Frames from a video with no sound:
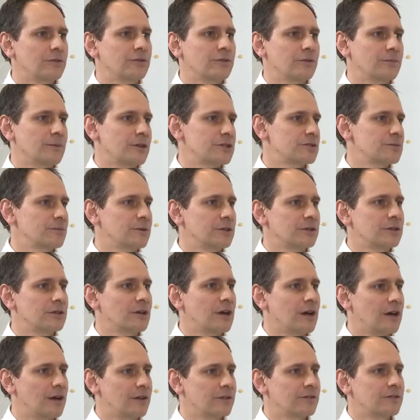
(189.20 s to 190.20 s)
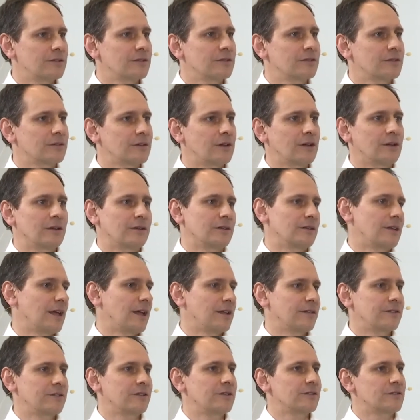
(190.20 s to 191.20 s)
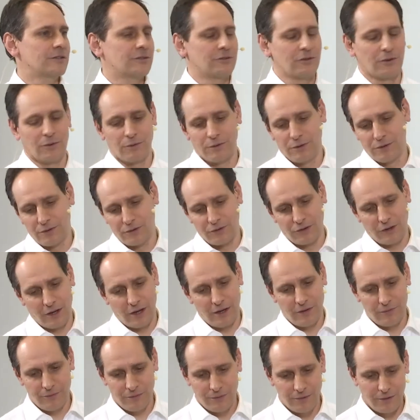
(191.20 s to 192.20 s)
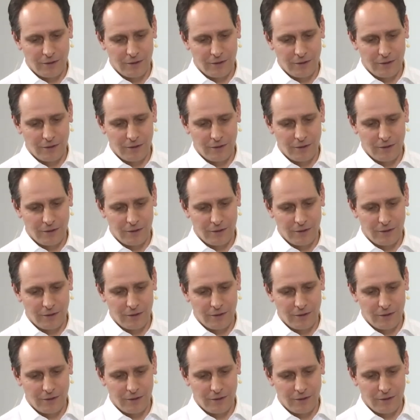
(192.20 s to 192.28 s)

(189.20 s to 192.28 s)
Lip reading: the measurement task, and that's it. So you save,